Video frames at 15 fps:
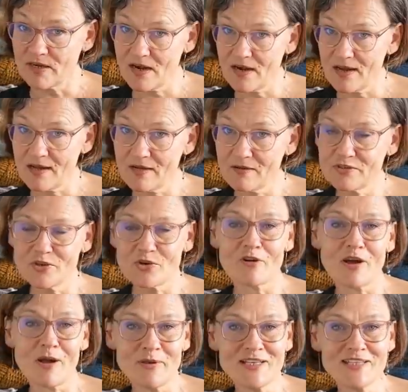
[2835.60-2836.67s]
love your
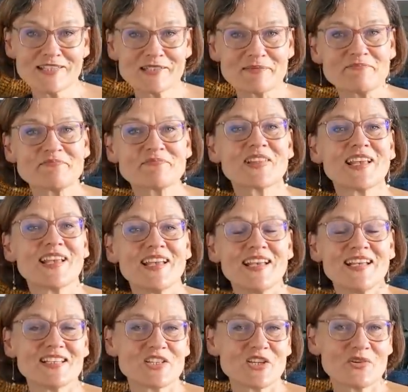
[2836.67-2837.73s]
comments,
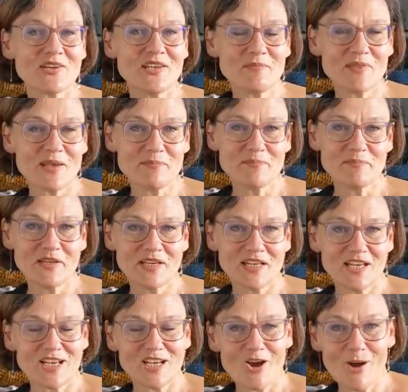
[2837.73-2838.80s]
so keep them
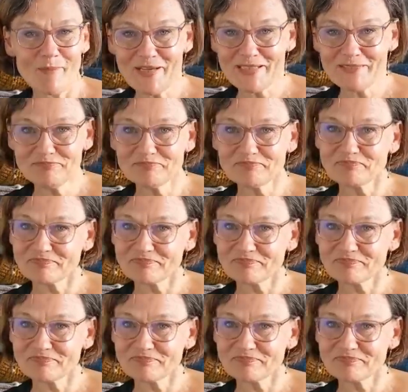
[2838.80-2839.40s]
coming.